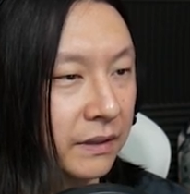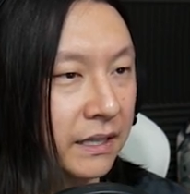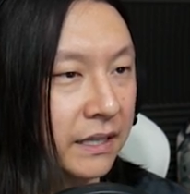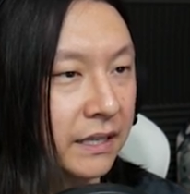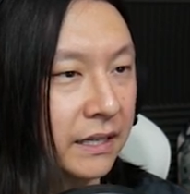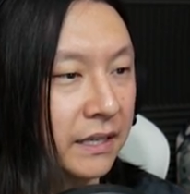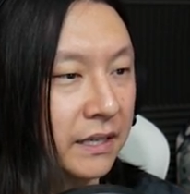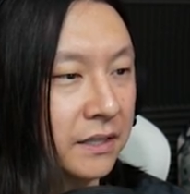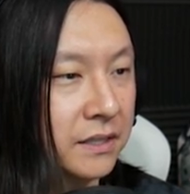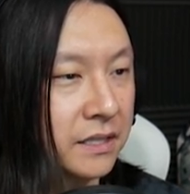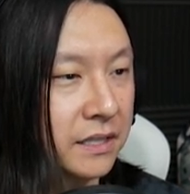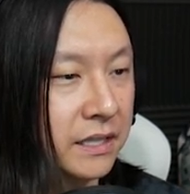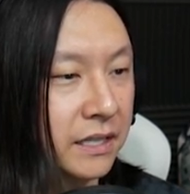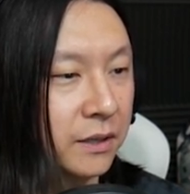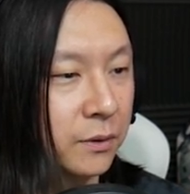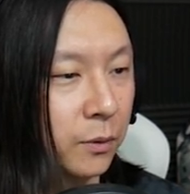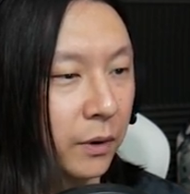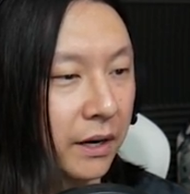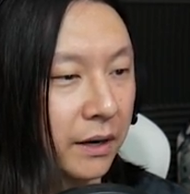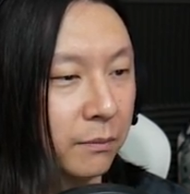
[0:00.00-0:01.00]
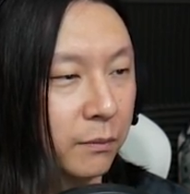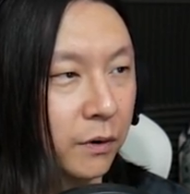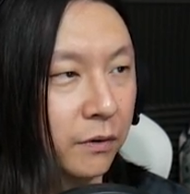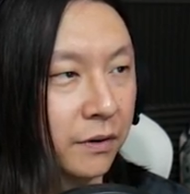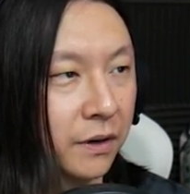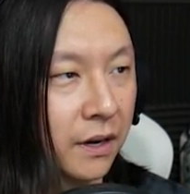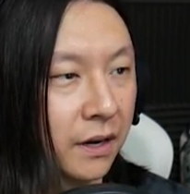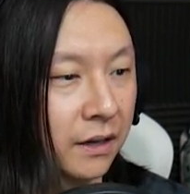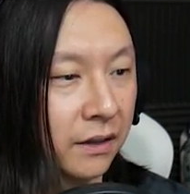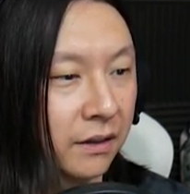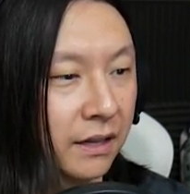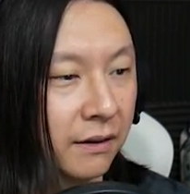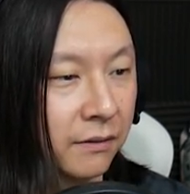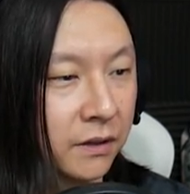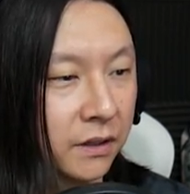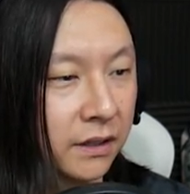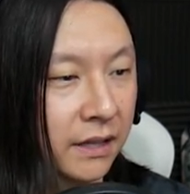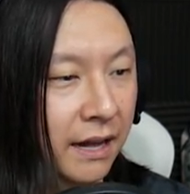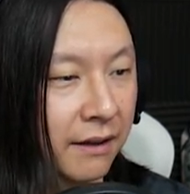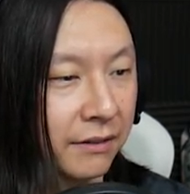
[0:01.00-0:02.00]
Easy win. Moving on to
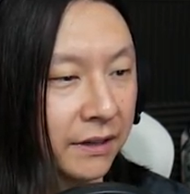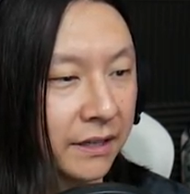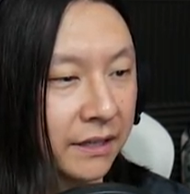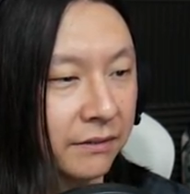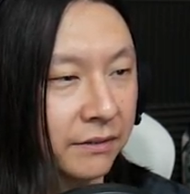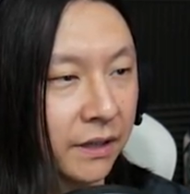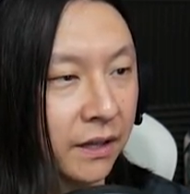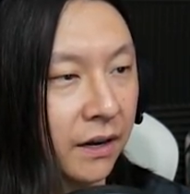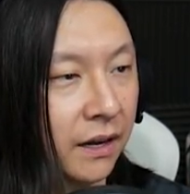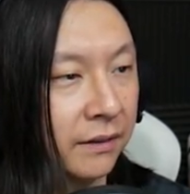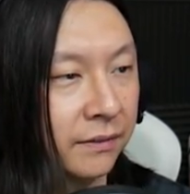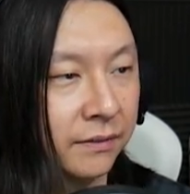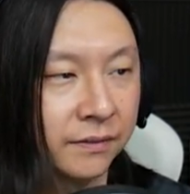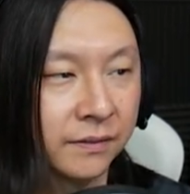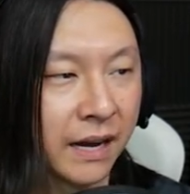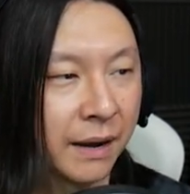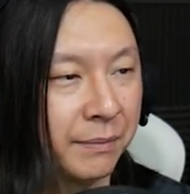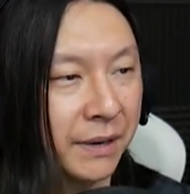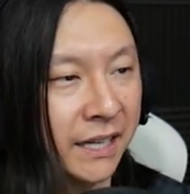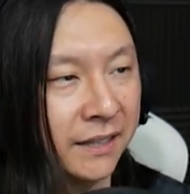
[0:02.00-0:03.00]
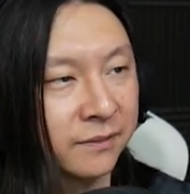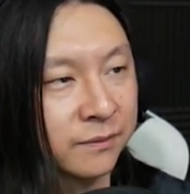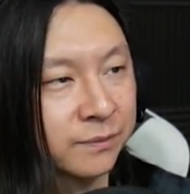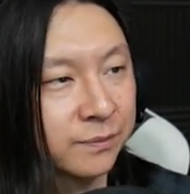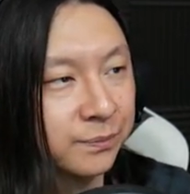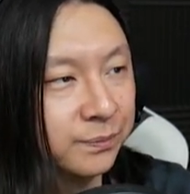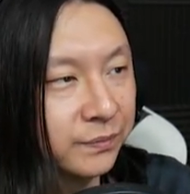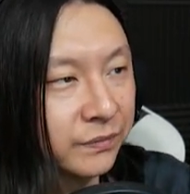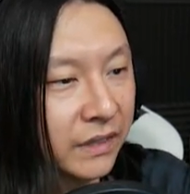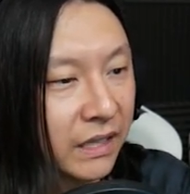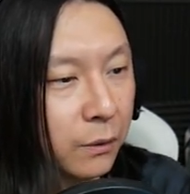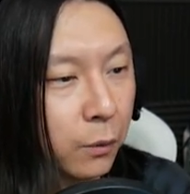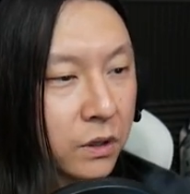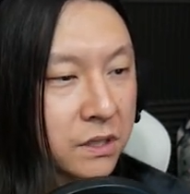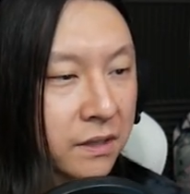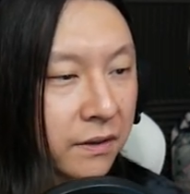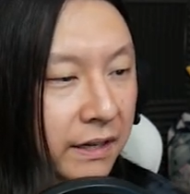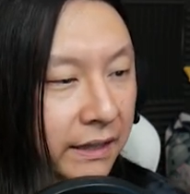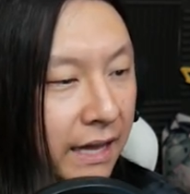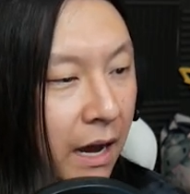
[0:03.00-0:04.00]
level 11, even though, I mean, it
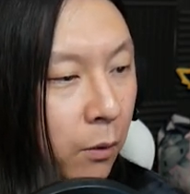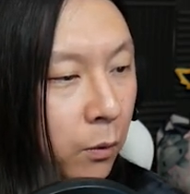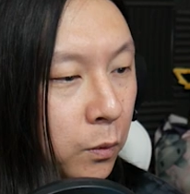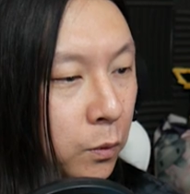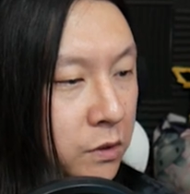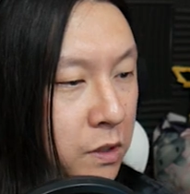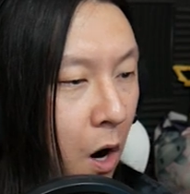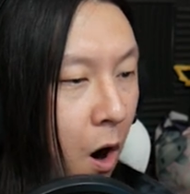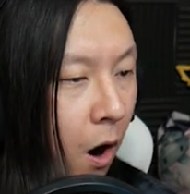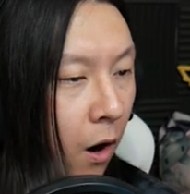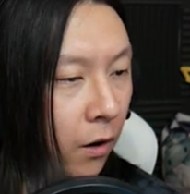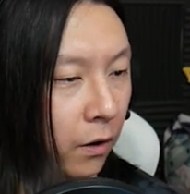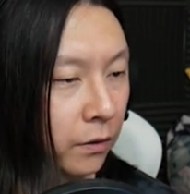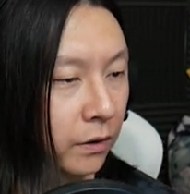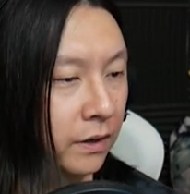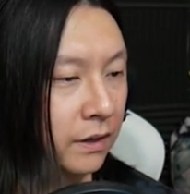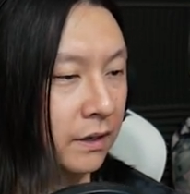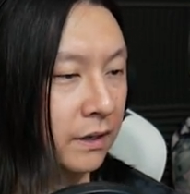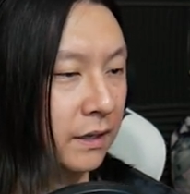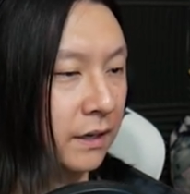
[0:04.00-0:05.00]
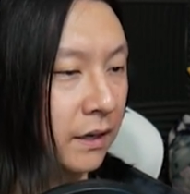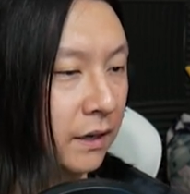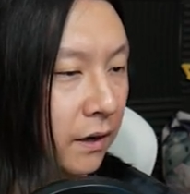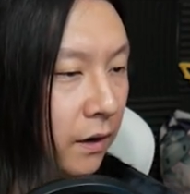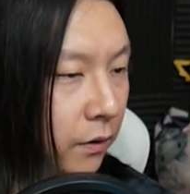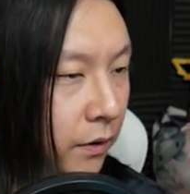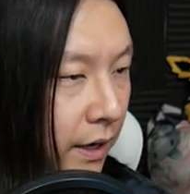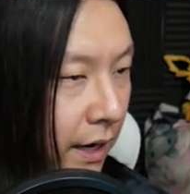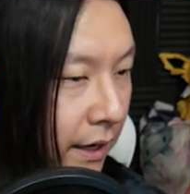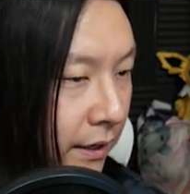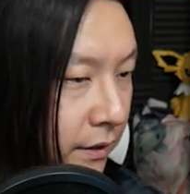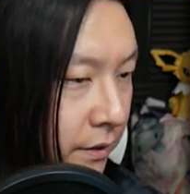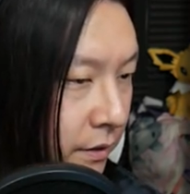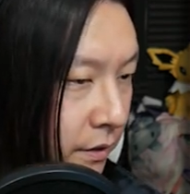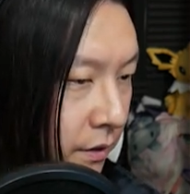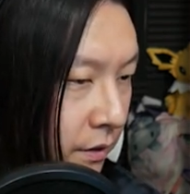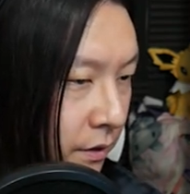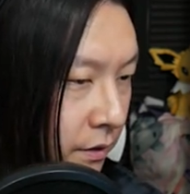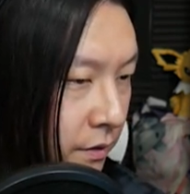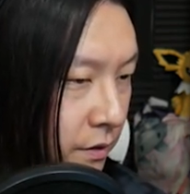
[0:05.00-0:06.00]
wasn't like that one was hard. Okay,
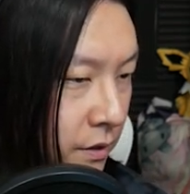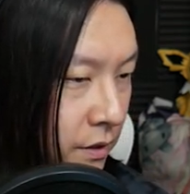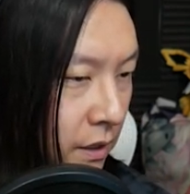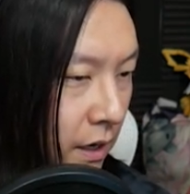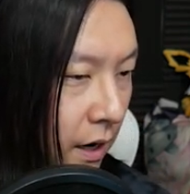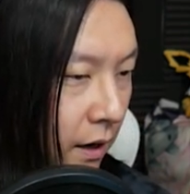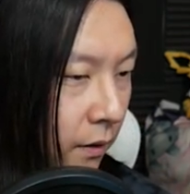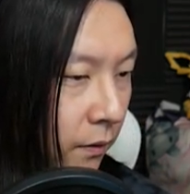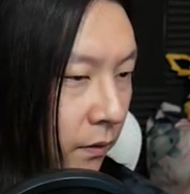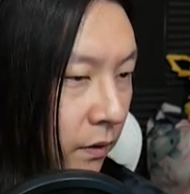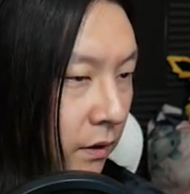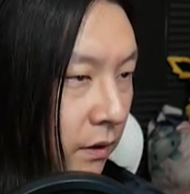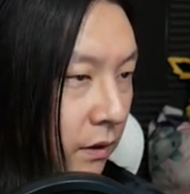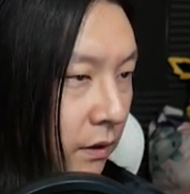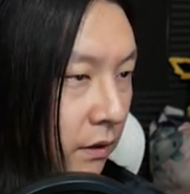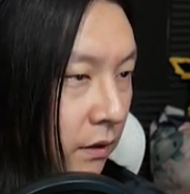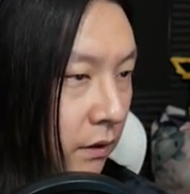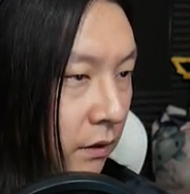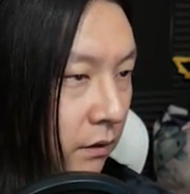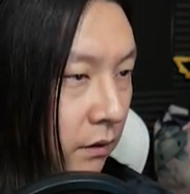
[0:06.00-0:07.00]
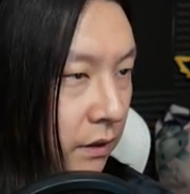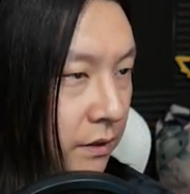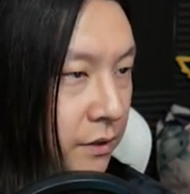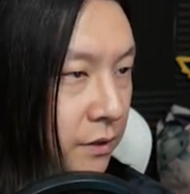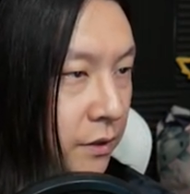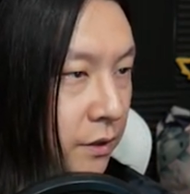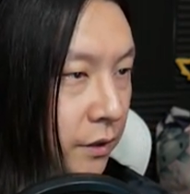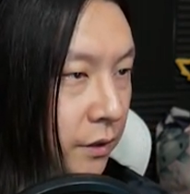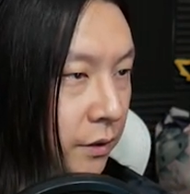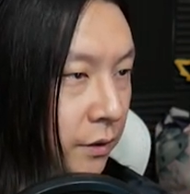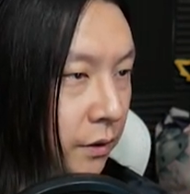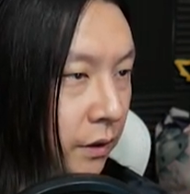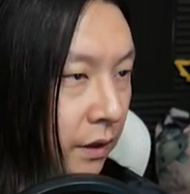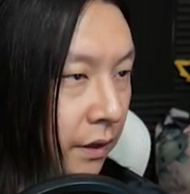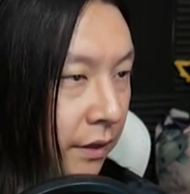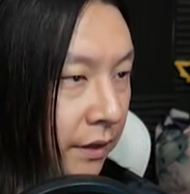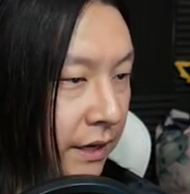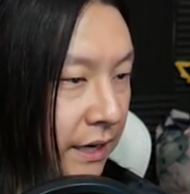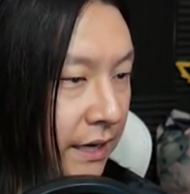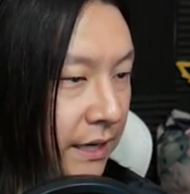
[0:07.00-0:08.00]
so let's do
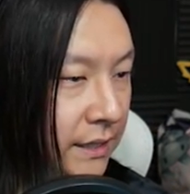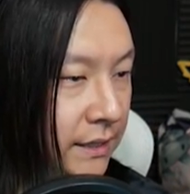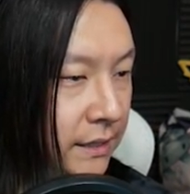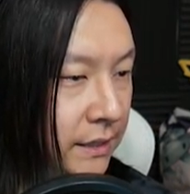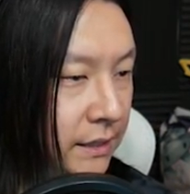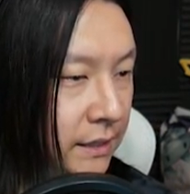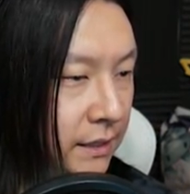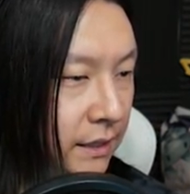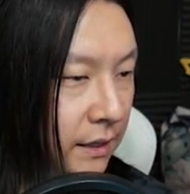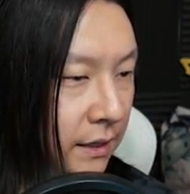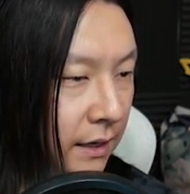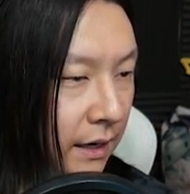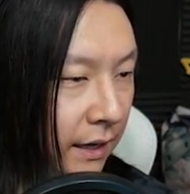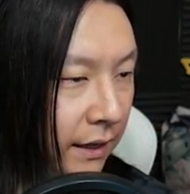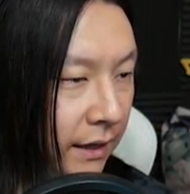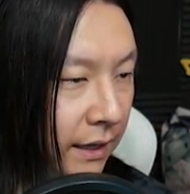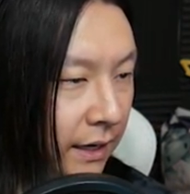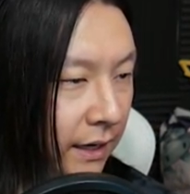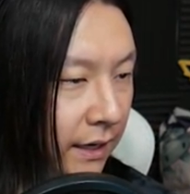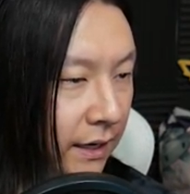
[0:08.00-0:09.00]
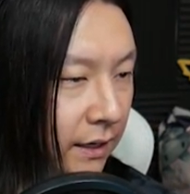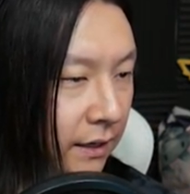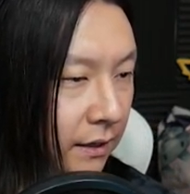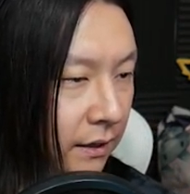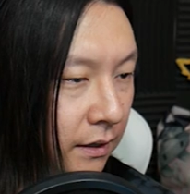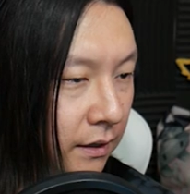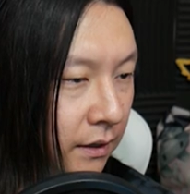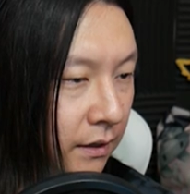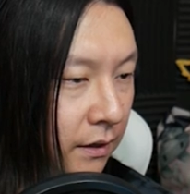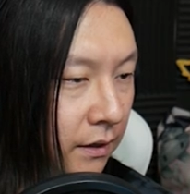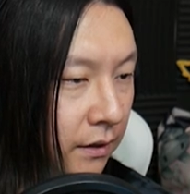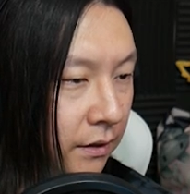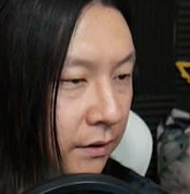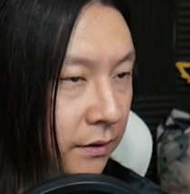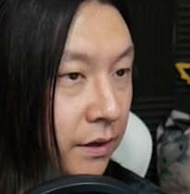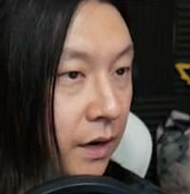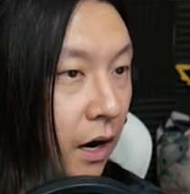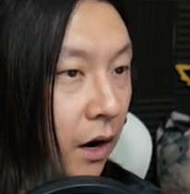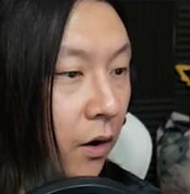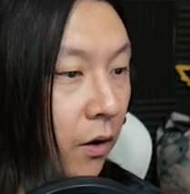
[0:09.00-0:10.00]
this, I think.
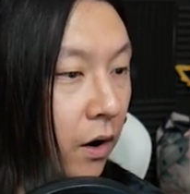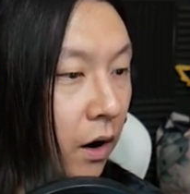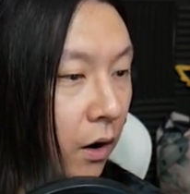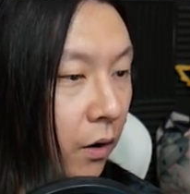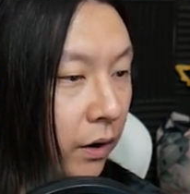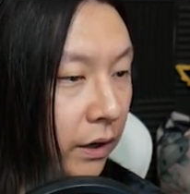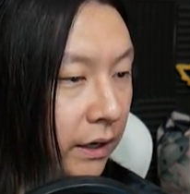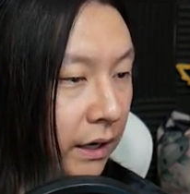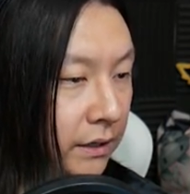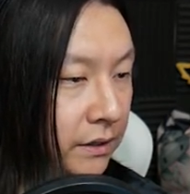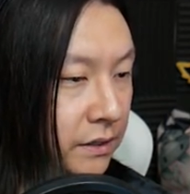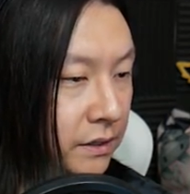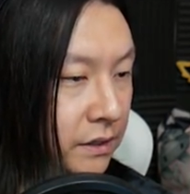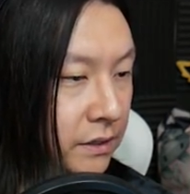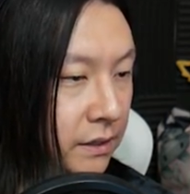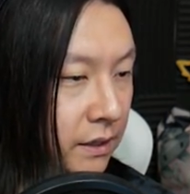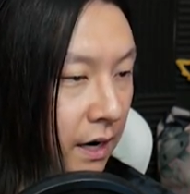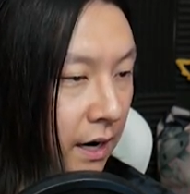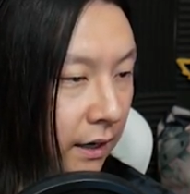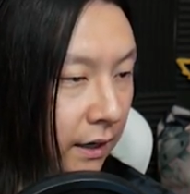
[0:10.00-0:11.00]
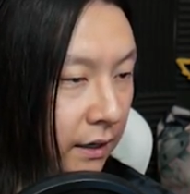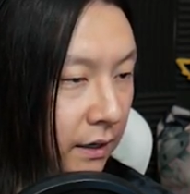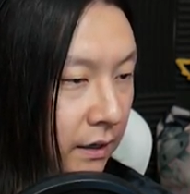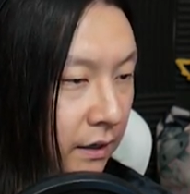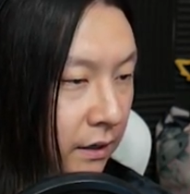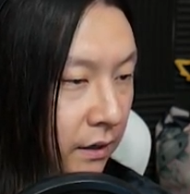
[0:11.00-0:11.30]
No, oh, it got stuck.